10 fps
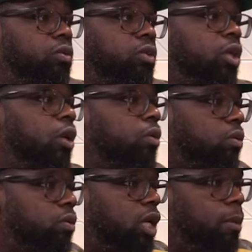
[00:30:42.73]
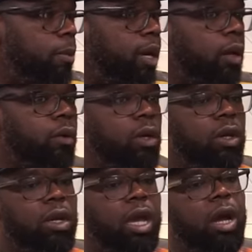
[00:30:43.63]
you know, come about,
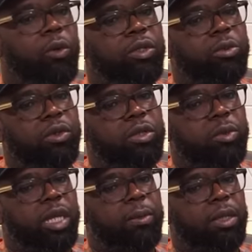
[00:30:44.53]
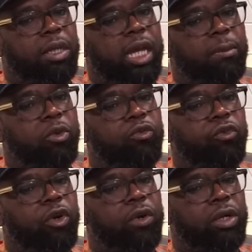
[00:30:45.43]
mm-hmm. how we're supposed to be able to like move
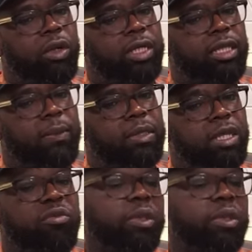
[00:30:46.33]
forward and all that type of stuff.